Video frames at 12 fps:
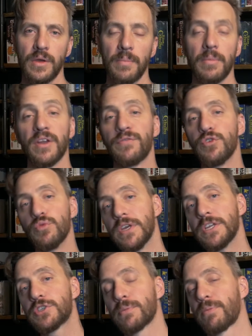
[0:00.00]
But if you
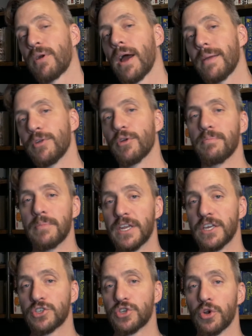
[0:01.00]
need to prime your
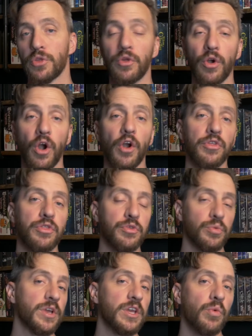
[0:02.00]
miniature, there are
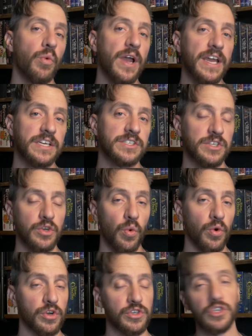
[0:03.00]
3 ways in
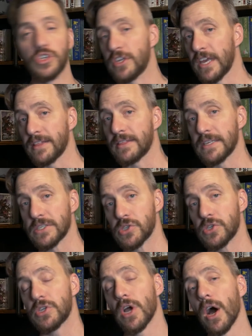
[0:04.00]
order to get this
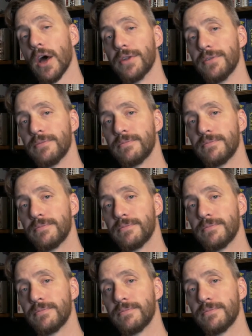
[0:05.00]
done.